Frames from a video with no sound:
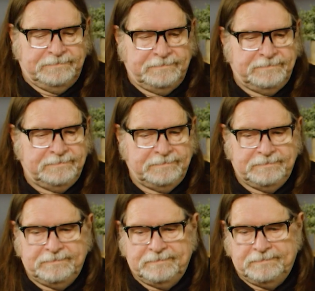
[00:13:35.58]

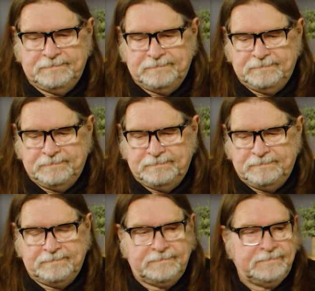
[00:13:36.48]

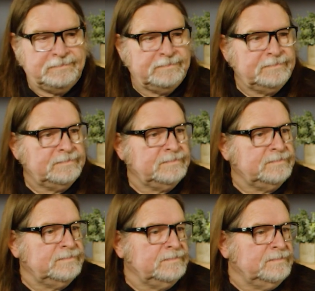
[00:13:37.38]

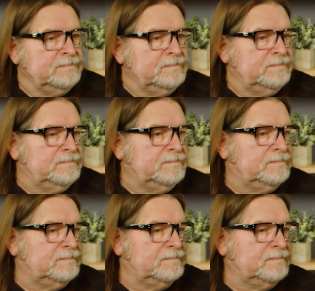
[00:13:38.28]

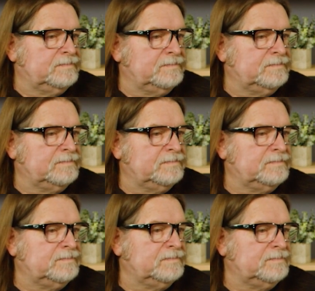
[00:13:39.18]

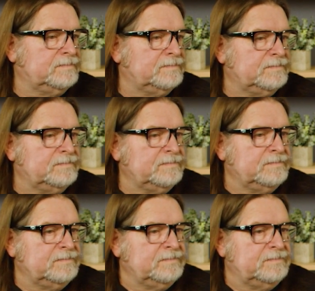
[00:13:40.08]

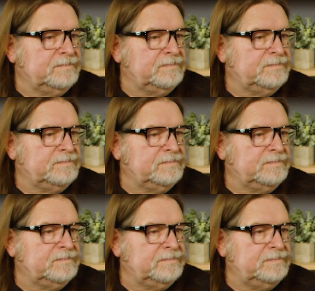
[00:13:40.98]

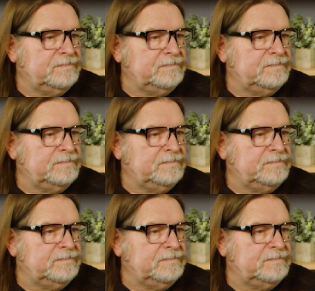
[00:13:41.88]
The person shown says nothing.